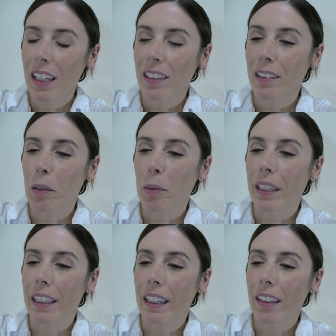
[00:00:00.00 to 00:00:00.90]
So
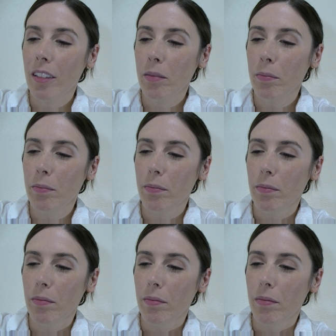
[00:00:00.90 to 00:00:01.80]
breathe in.
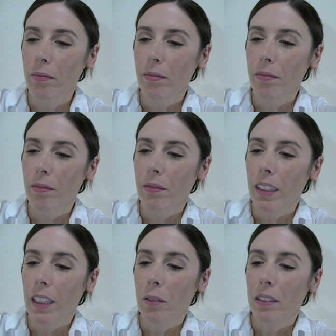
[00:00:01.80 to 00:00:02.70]

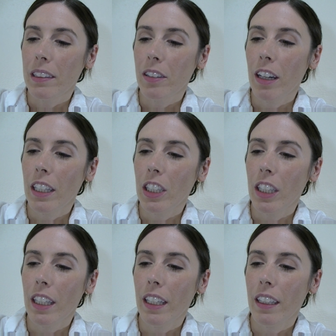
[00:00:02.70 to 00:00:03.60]
And we're
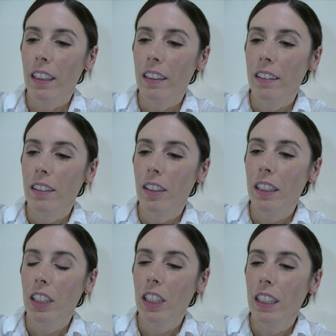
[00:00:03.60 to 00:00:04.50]
stretching,
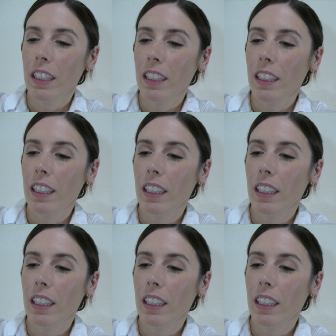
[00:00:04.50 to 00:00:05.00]
stretching.